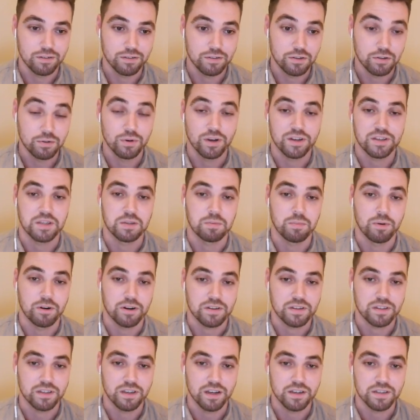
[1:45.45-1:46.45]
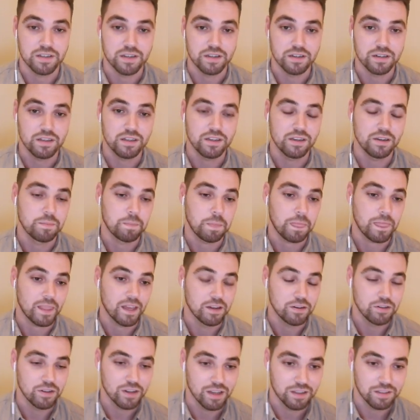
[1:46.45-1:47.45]
to us as part of CI/CD,
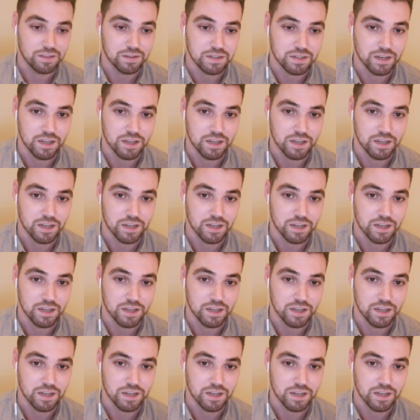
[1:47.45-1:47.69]
and you get this